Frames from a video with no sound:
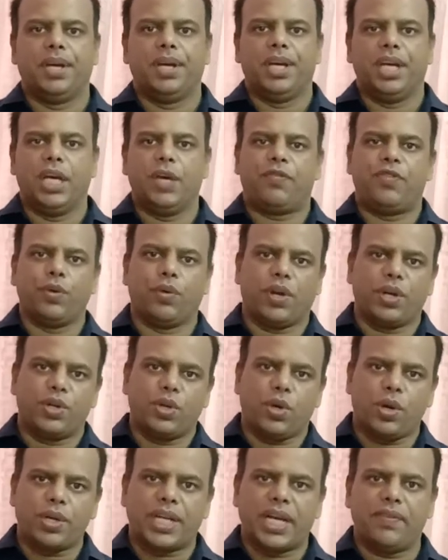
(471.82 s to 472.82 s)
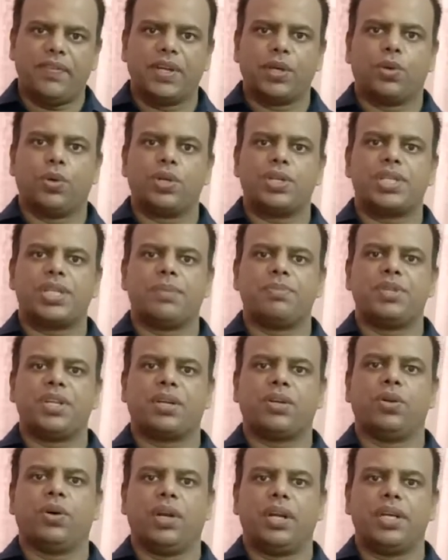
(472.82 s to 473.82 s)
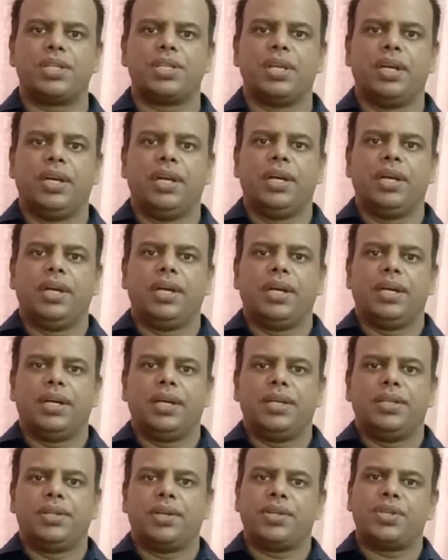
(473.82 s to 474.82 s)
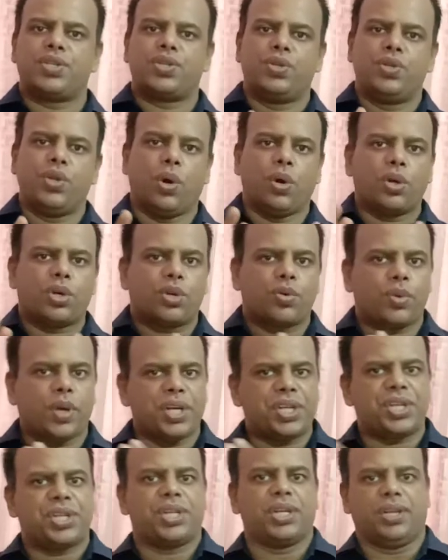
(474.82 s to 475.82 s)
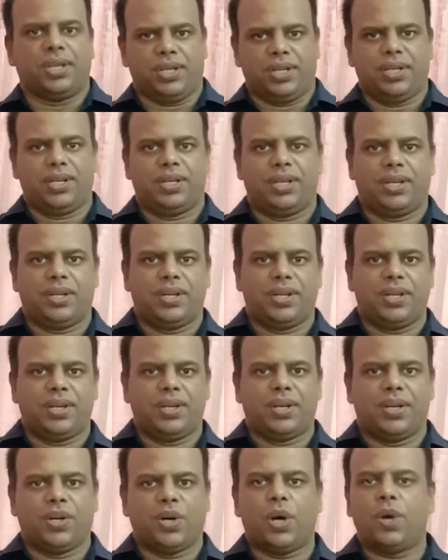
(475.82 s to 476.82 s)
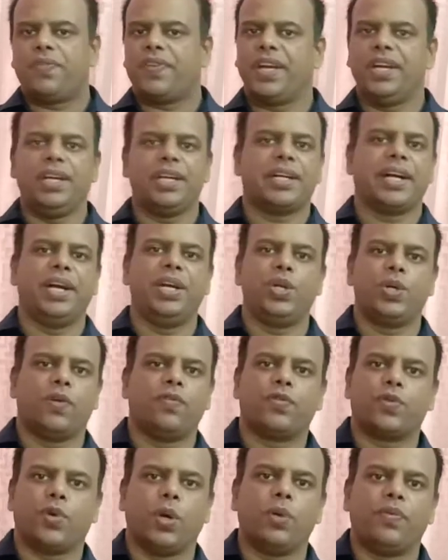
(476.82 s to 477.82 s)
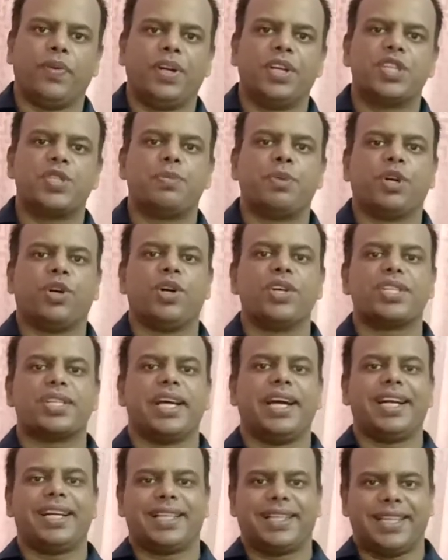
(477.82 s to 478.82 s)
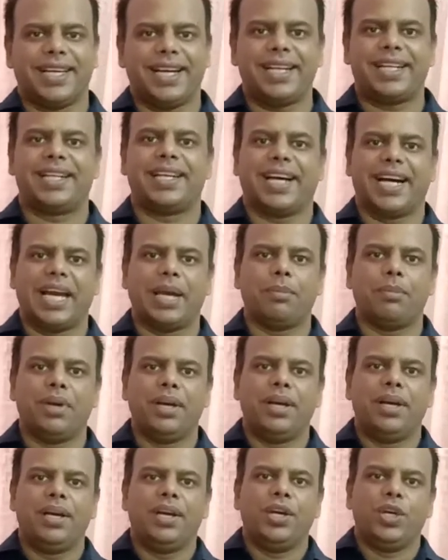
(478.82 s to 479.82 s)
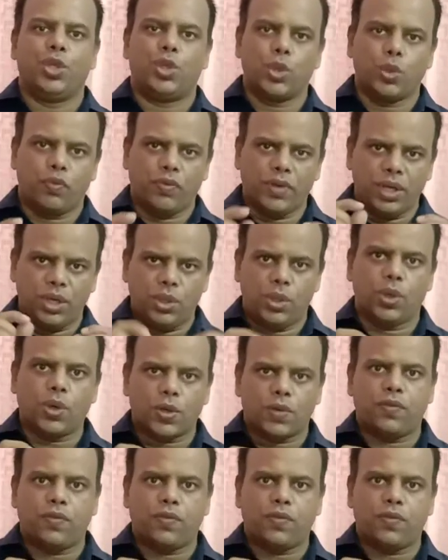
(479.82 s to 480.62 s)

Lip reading: If you are not having good subject knowledge, there is no question of any kind of confidence, because at that time you will look